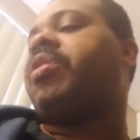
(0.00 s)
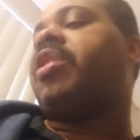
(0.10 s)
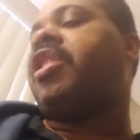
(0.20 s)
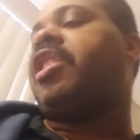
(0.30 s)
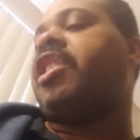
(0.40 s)

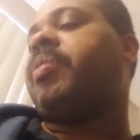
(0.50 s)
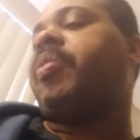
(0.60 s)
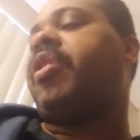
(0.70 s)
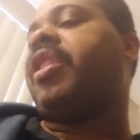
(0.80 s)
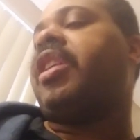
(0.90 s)

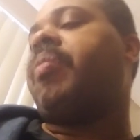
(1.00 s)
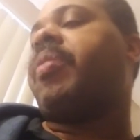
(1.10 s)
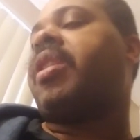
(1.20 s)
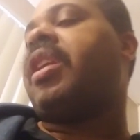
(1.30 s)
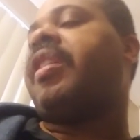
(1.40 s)
disputed
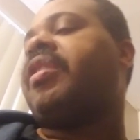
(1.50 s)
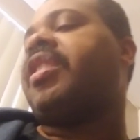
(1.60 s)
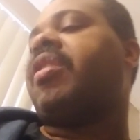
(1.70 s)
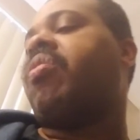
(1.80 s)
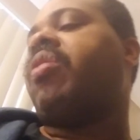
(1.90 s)
government claims
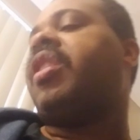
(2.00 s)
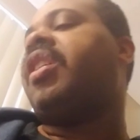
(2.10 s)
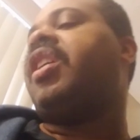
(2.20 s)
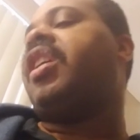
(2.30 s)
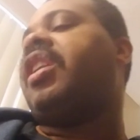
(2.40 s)
in court
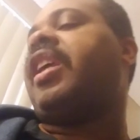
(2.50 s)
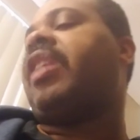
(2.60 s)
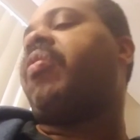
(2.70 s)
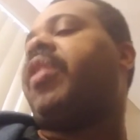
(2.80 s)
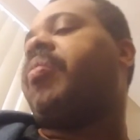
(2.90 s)

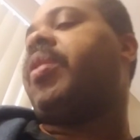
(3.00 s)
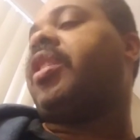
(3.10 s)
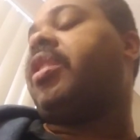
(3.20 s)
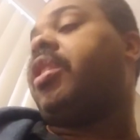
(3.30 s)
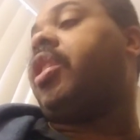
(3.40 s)
last week, but
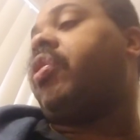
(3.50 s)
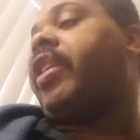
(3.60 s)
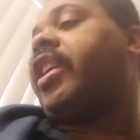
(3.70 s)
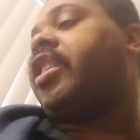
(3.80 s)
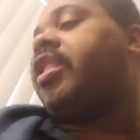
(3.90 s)
the
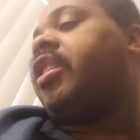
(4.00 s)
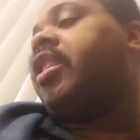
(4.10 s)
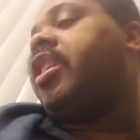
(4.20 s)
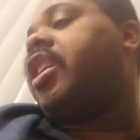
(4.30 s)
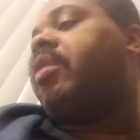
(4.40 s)
U.S.
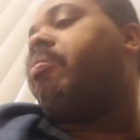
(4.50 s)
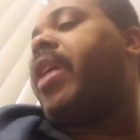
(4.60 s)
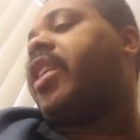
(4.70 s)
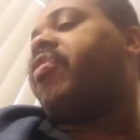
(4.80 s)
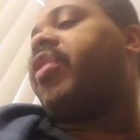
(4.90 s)

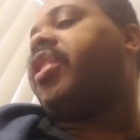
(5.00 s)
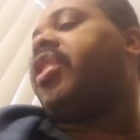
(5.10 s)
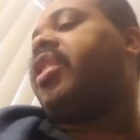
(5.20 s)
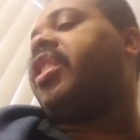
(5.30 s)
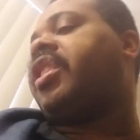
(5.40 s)
Magistrate
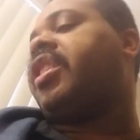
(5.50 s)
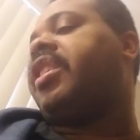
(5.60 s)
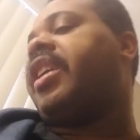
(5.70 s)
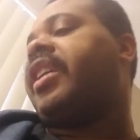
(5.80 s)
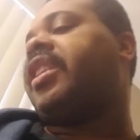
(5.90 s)
Judge
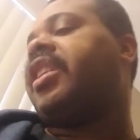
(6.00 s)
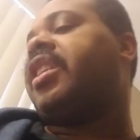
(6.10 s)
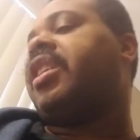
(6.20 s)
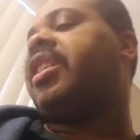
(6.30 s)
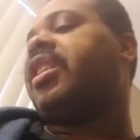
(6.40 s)
Nancy
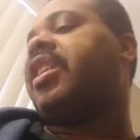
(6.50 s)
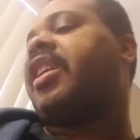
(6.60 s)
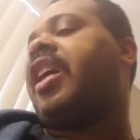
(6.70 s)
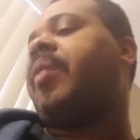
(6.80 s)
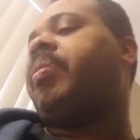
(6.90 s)

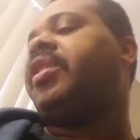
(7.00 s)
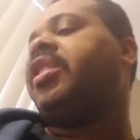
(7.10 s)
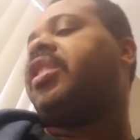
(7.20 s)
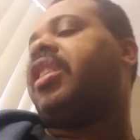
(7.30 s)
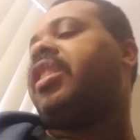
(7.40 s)
Kopp
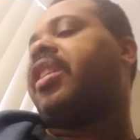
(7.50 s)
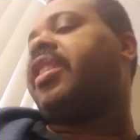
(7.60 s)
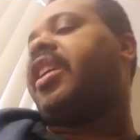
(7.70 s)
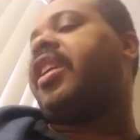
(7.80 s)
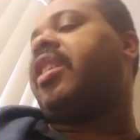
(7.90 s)

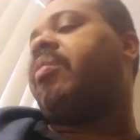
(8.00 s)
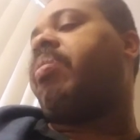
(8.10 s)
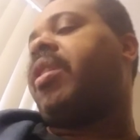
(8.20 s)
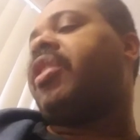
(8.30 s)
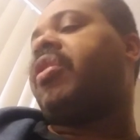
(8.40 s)
conducted that
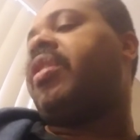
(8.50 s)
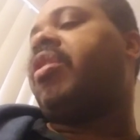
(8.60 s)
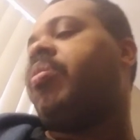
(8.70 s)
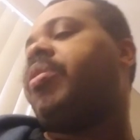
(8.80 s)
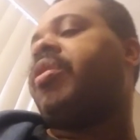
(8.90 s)
Parshall and
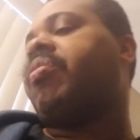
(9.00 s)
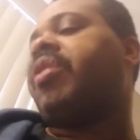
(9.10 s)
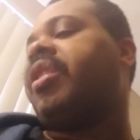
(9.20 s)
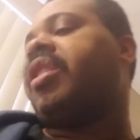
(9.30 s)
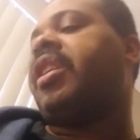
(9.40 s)
Loomis
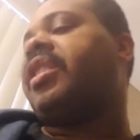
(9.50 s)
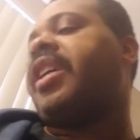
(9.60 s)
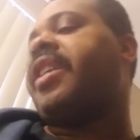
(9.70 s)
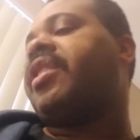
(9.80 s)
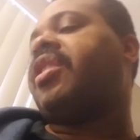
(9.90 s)
were a
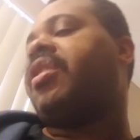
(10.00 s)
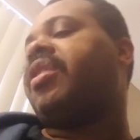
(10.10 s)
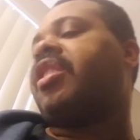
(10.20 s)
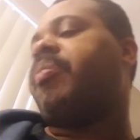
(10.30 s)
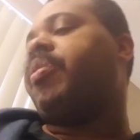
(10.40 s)
danger to
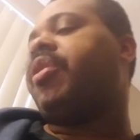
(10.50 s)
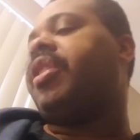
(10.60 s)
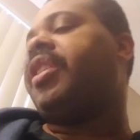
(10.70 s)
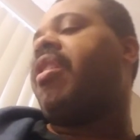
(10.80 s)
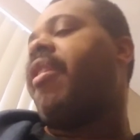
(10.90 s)
the
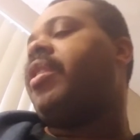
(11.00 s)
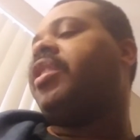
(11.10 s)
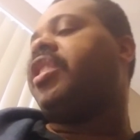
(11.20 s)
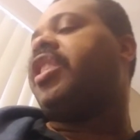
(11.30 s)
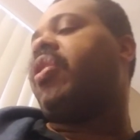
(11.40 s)
community.
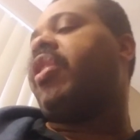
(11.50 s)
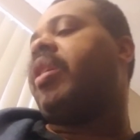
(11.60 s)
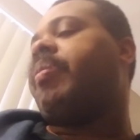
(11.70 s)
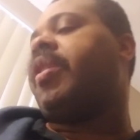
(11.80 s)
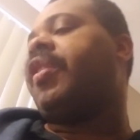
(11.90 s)
She
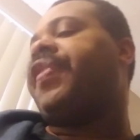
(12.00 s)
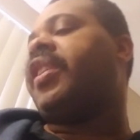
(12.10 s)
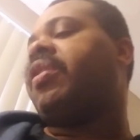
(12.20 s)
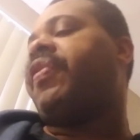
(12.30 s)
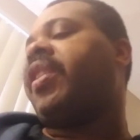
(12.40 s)
ordered both
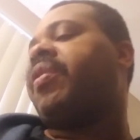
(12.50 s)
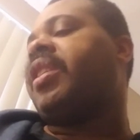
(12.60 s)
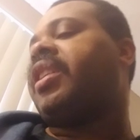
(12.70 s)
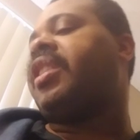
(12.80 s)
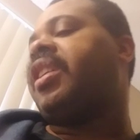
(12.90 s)
into federal
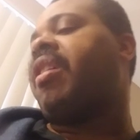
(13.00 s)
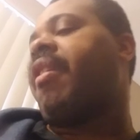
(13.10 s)
custody.